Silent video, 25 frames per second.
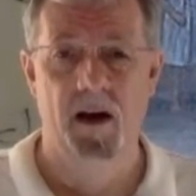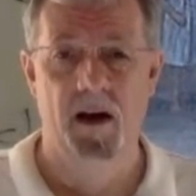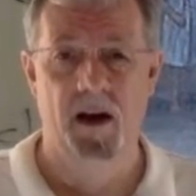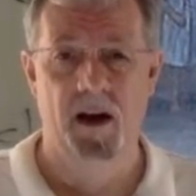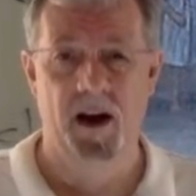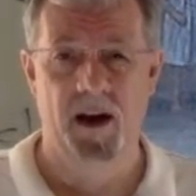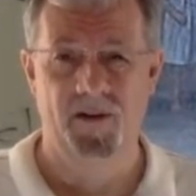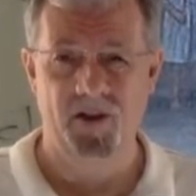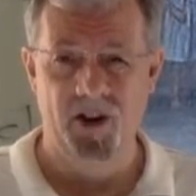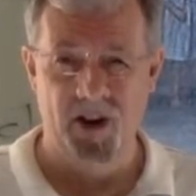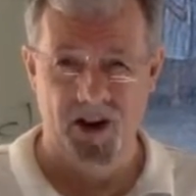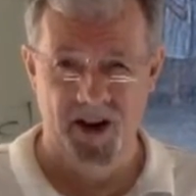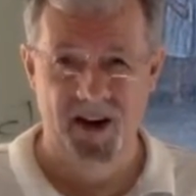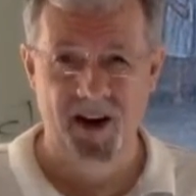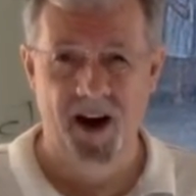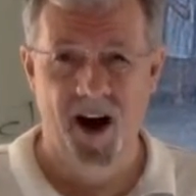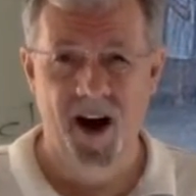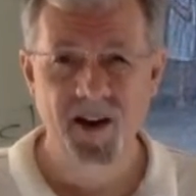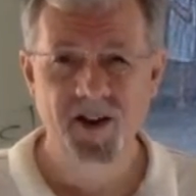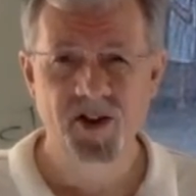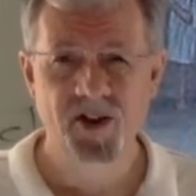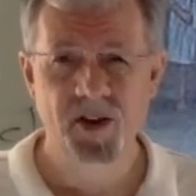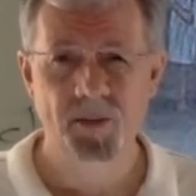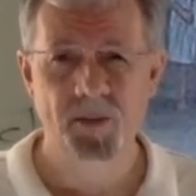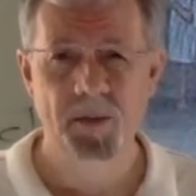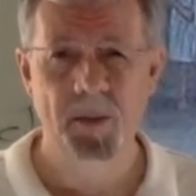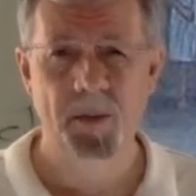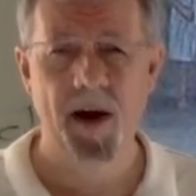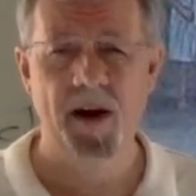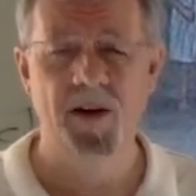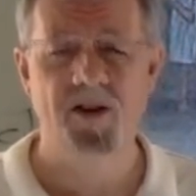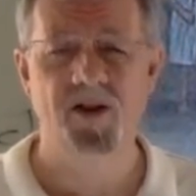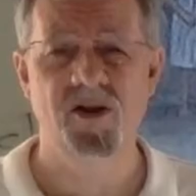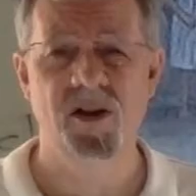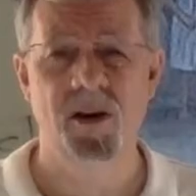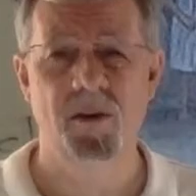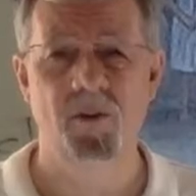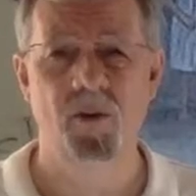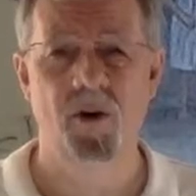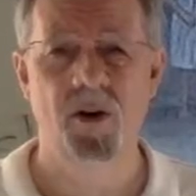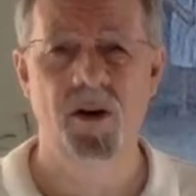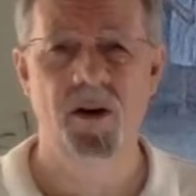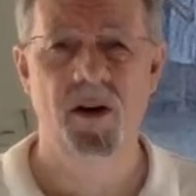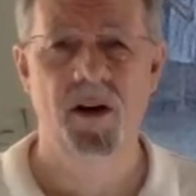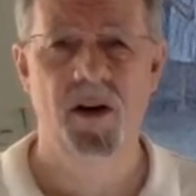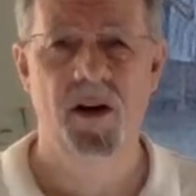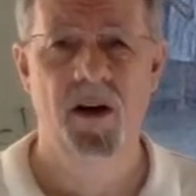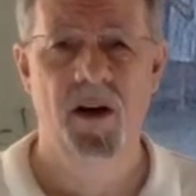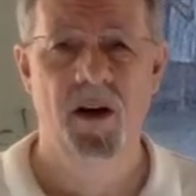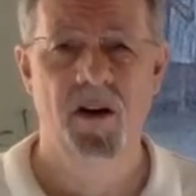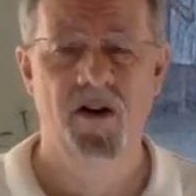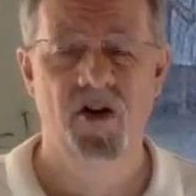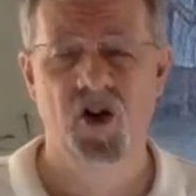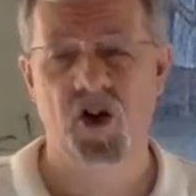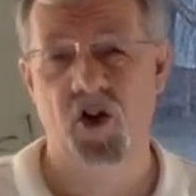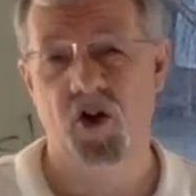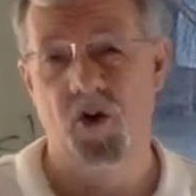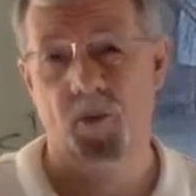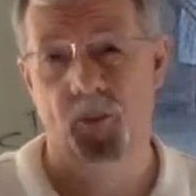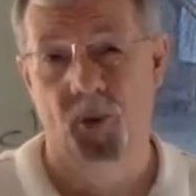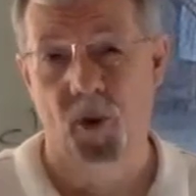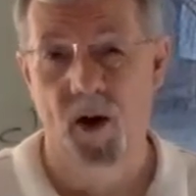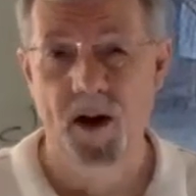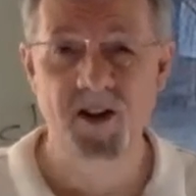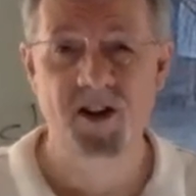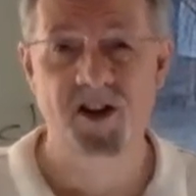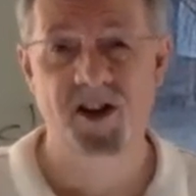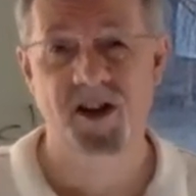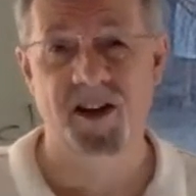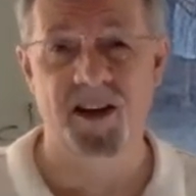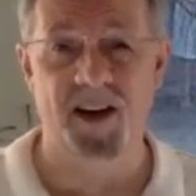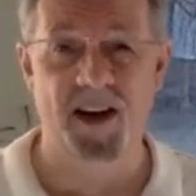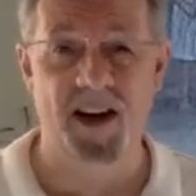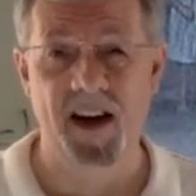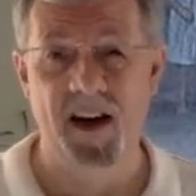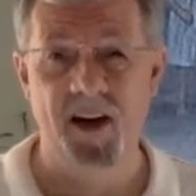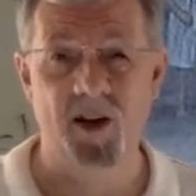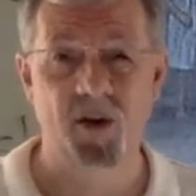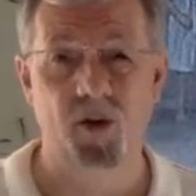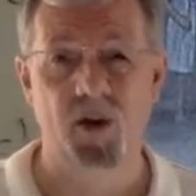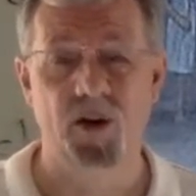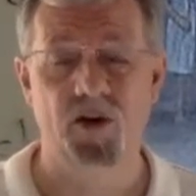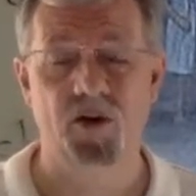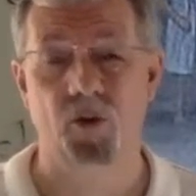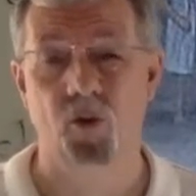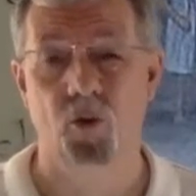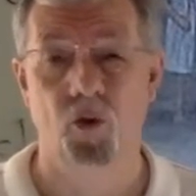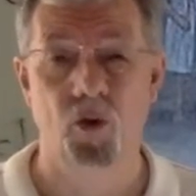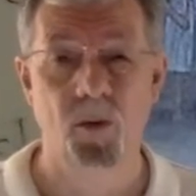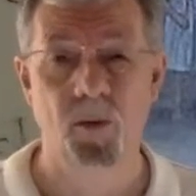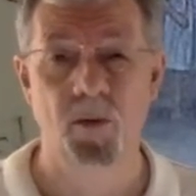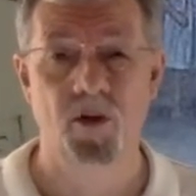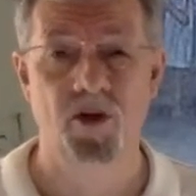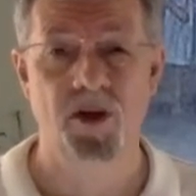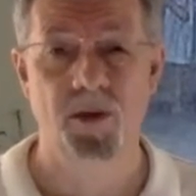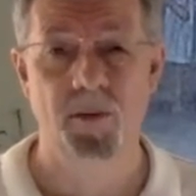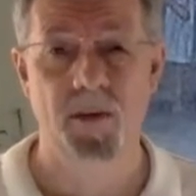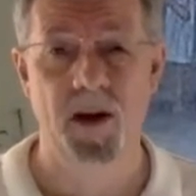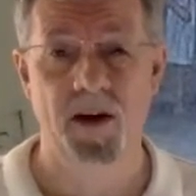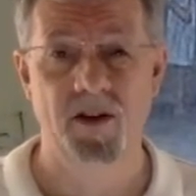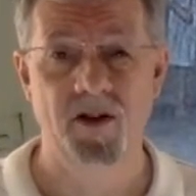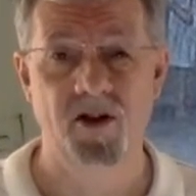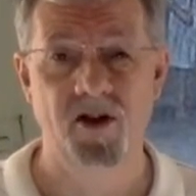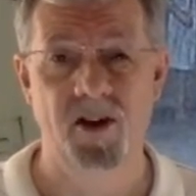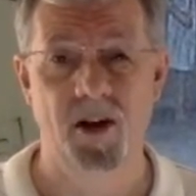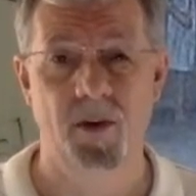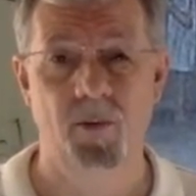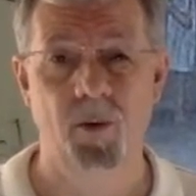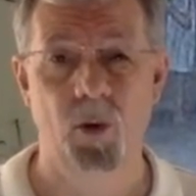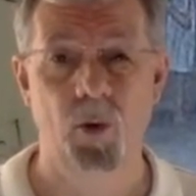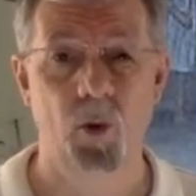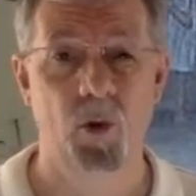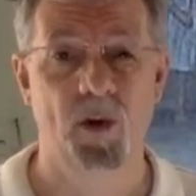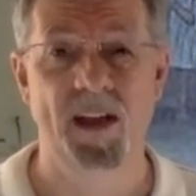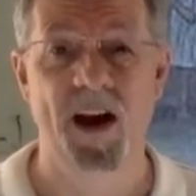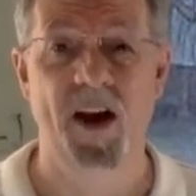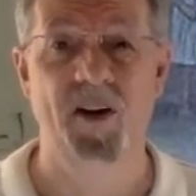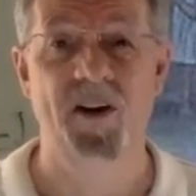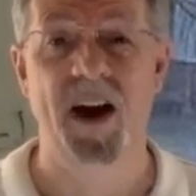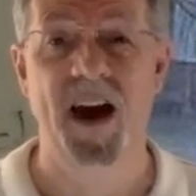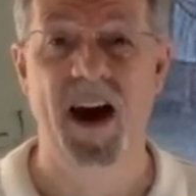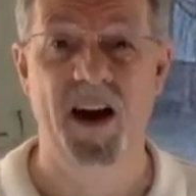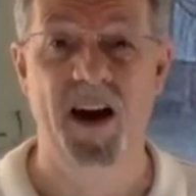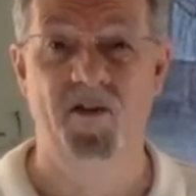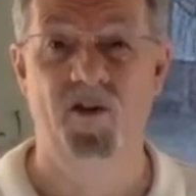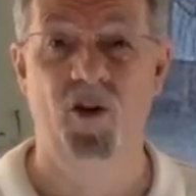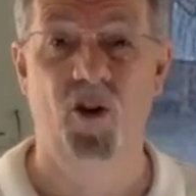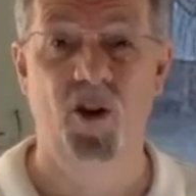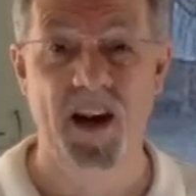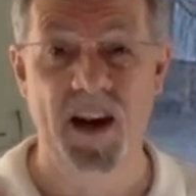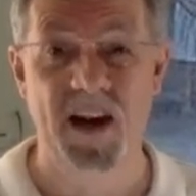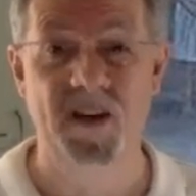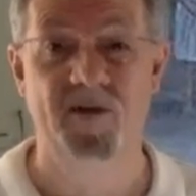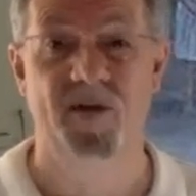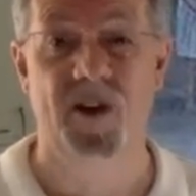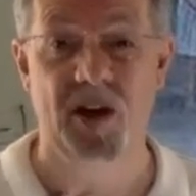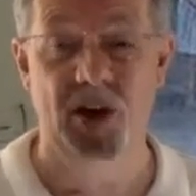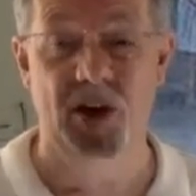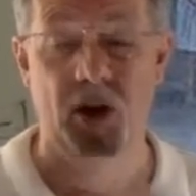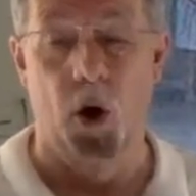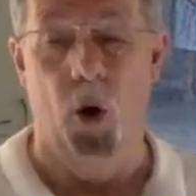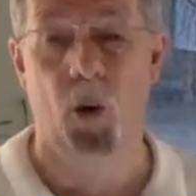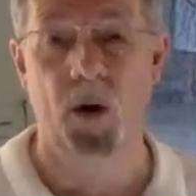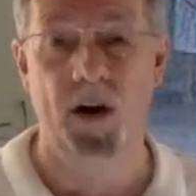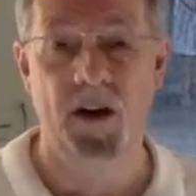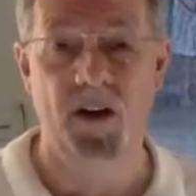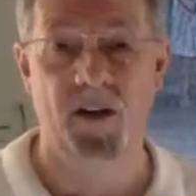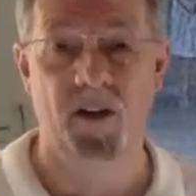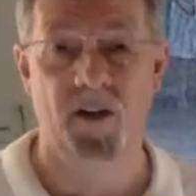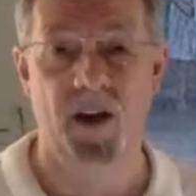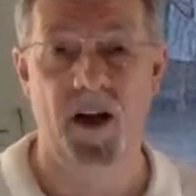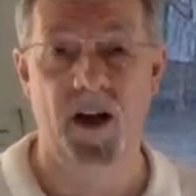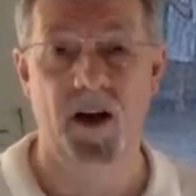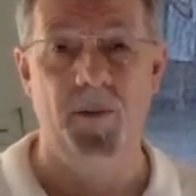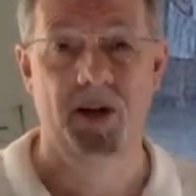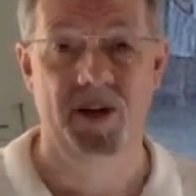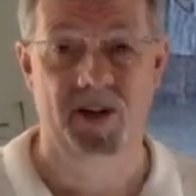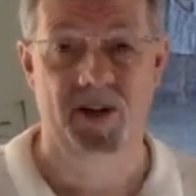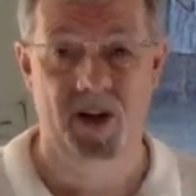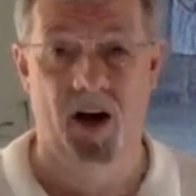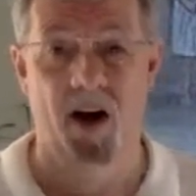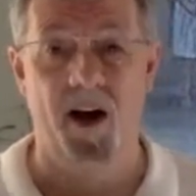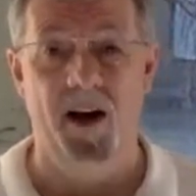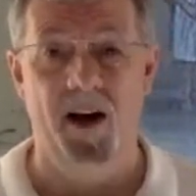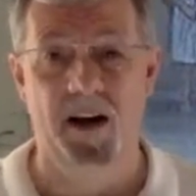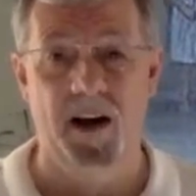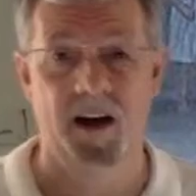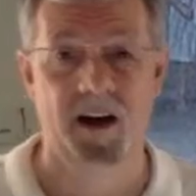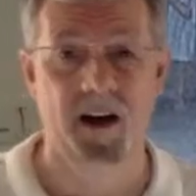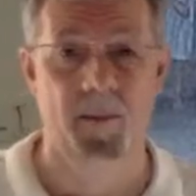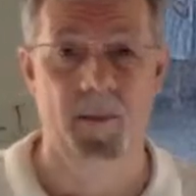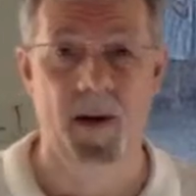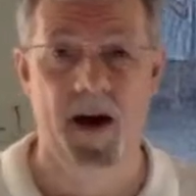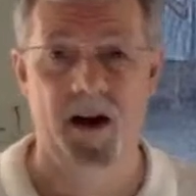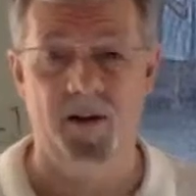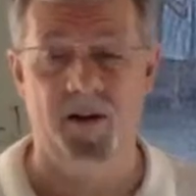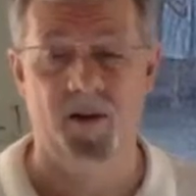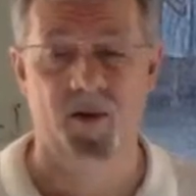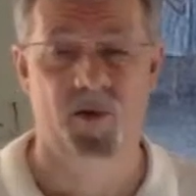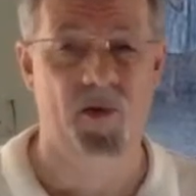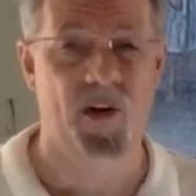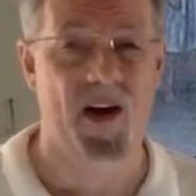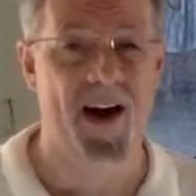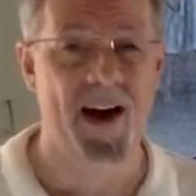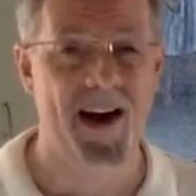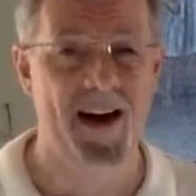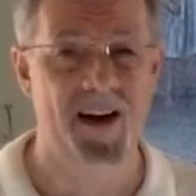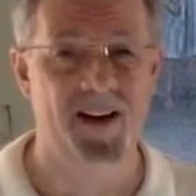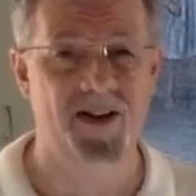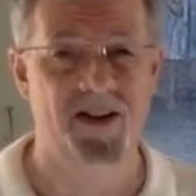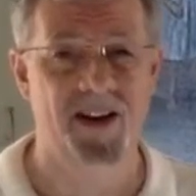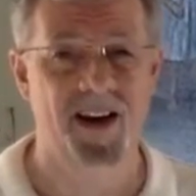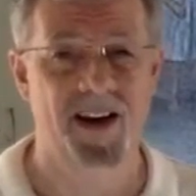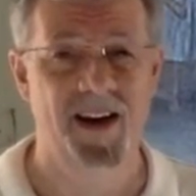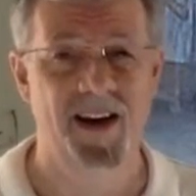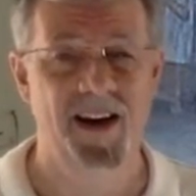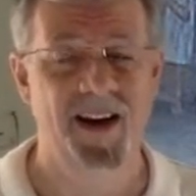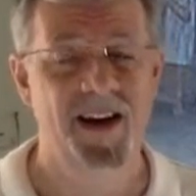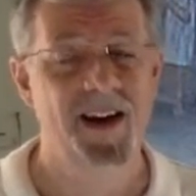Have you gossiped about someone? Spread slanderous rumors about someone without ever even going to them and talking about the facts?